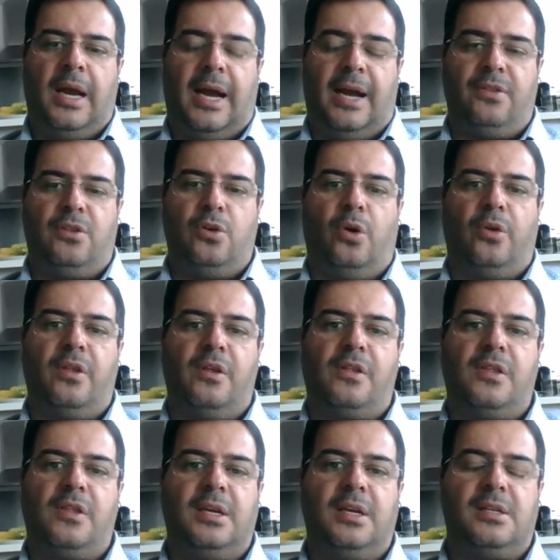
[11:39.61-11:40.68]
And the other
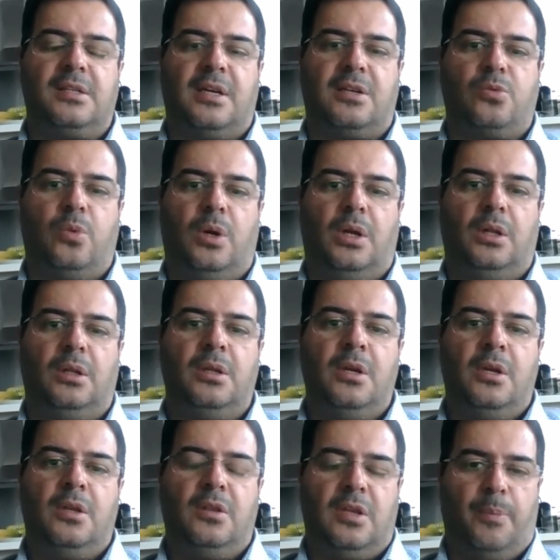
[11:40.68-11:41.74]
thing is as well
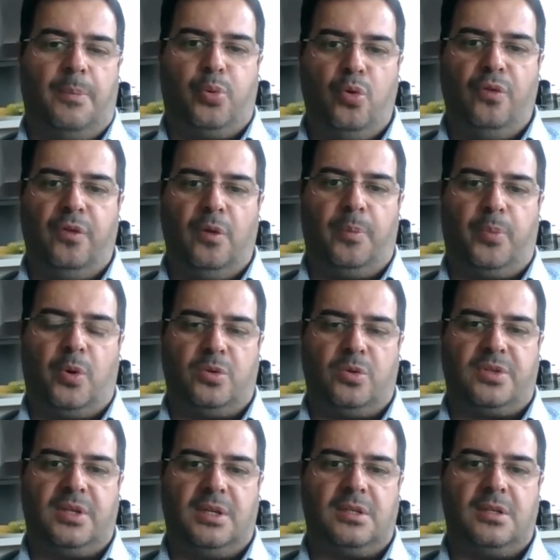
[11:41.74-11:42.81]
the approval
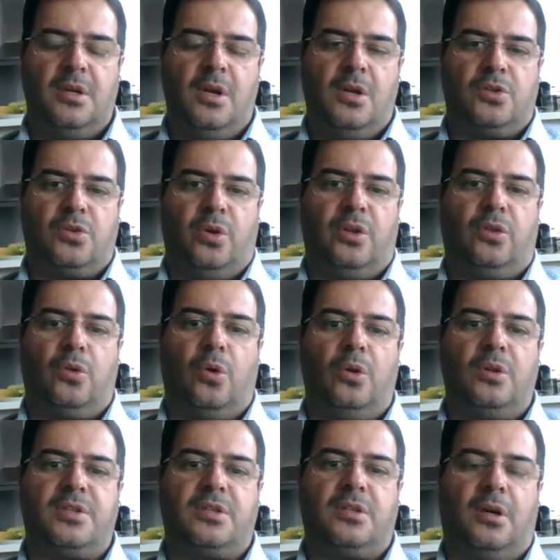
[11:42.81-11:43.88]
process. So it
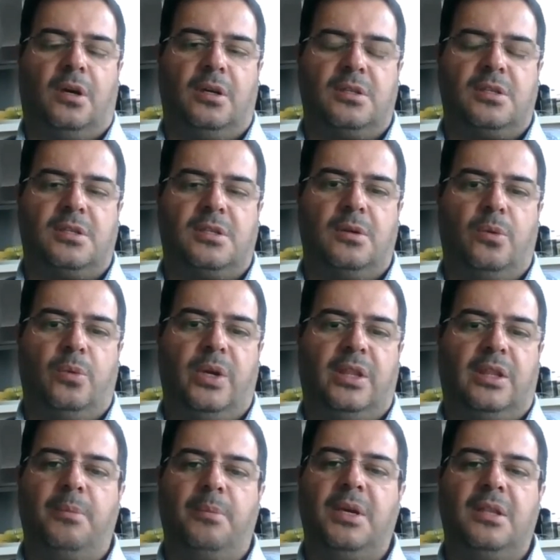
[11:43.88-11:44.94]
all starts
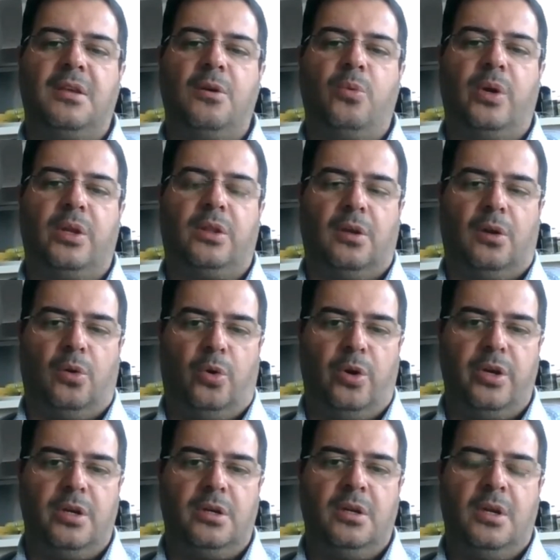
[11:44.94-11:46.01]
with a meeting with the
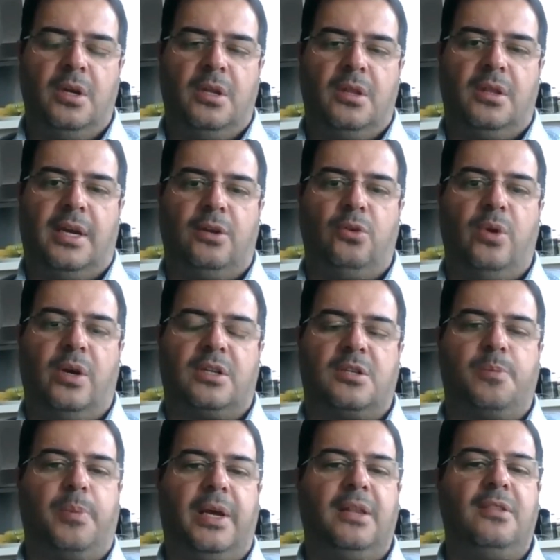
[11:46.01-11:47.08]
lawyer, then you
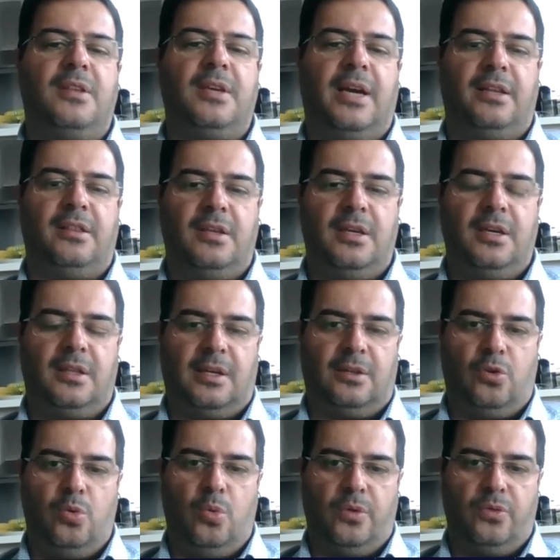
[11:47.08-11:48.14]
explain the idea
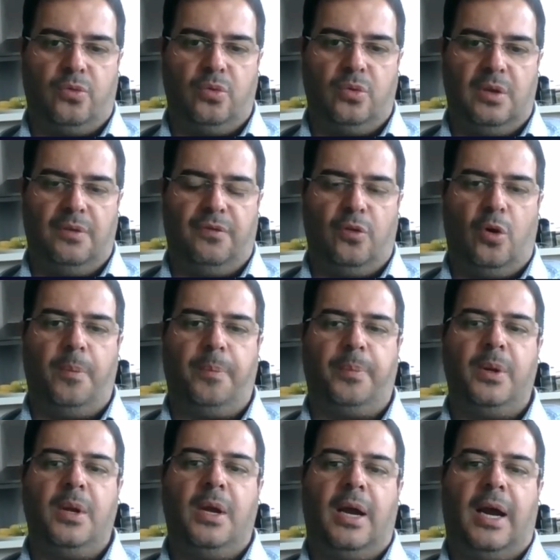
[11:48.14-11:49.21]
that you want to develop,
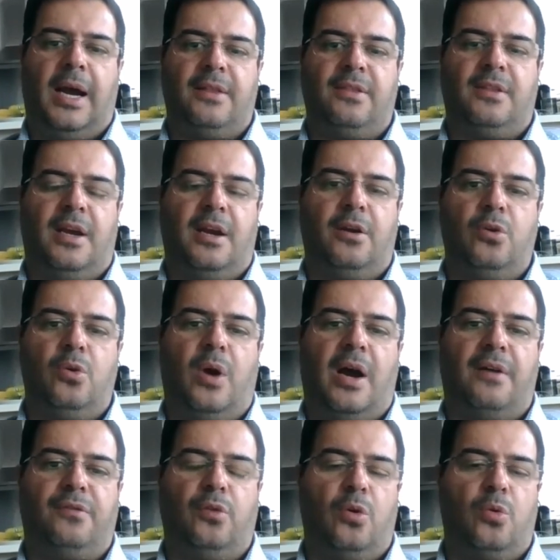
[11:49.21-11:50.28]
and there you
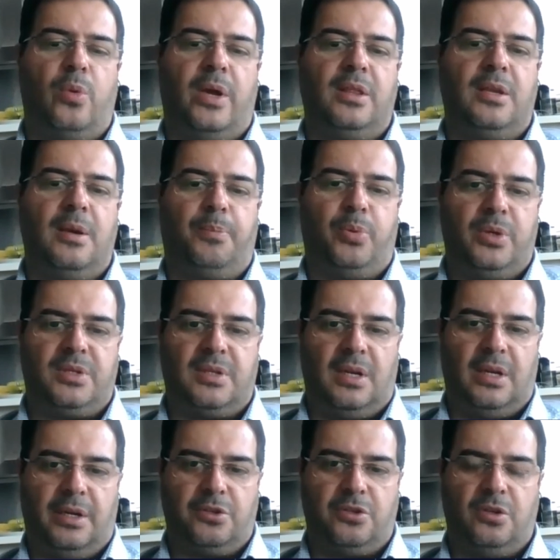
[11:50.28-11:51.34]
have already a
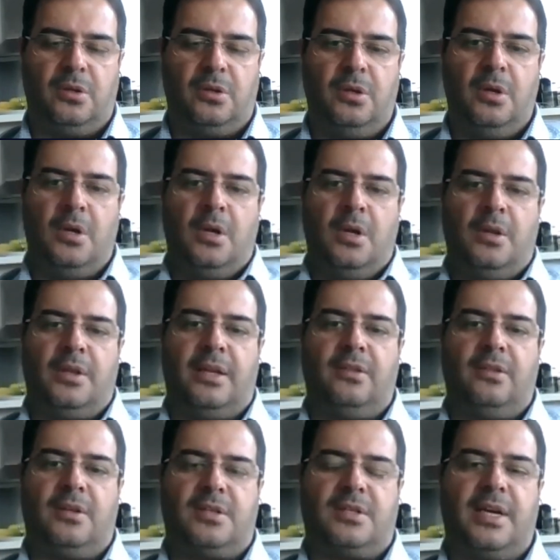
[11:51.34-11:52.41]
pre-selection.
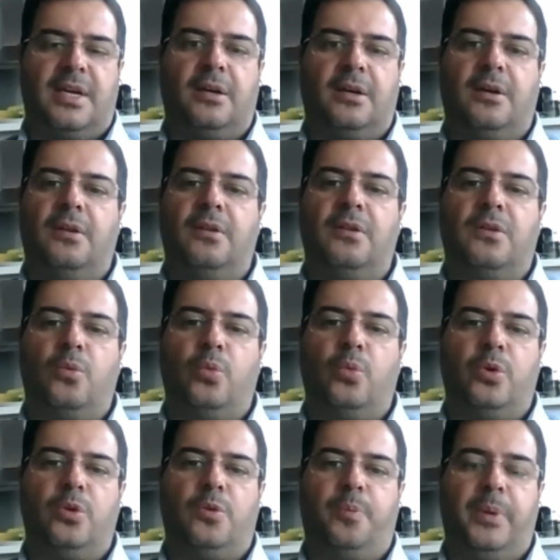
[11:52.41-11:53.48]
Then the second
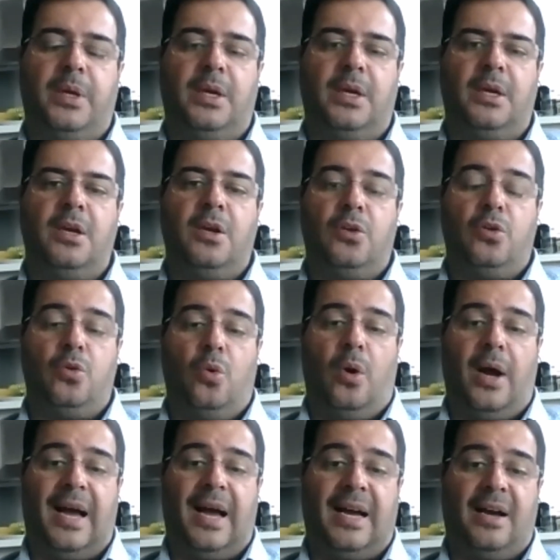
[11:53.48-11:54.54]
would be you
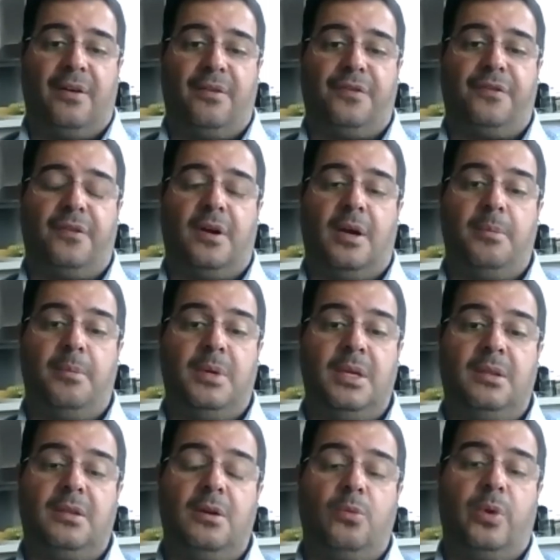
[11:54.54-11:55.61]
have a
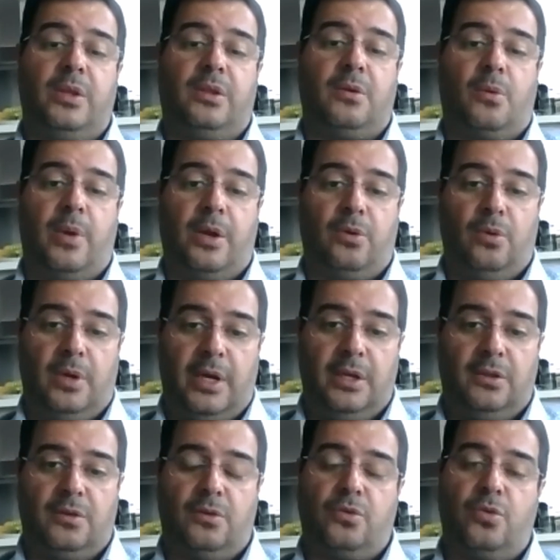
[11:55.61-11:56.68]
meeting with the
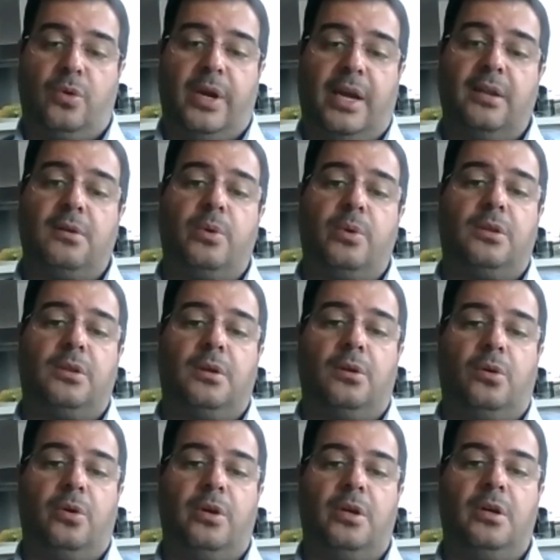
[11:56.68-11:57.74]
regulator together with the
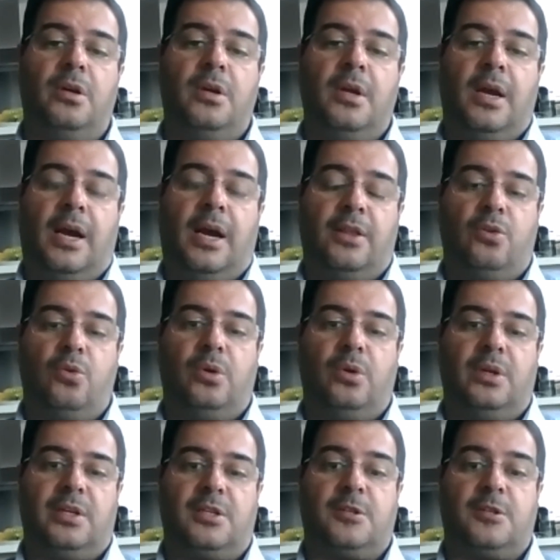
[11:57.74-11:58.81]
lawyer, and you will
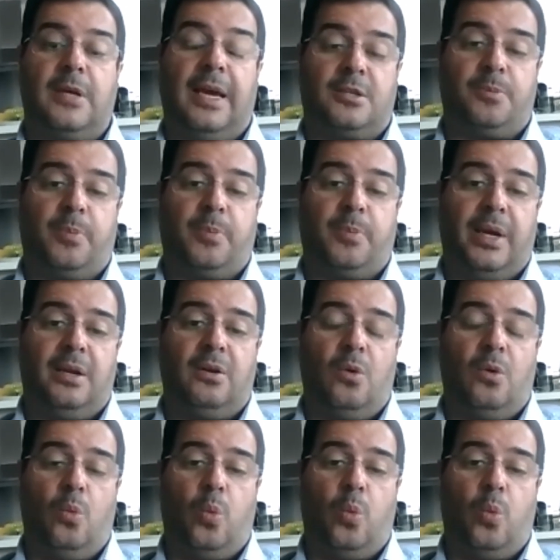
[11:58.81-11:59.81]
explain why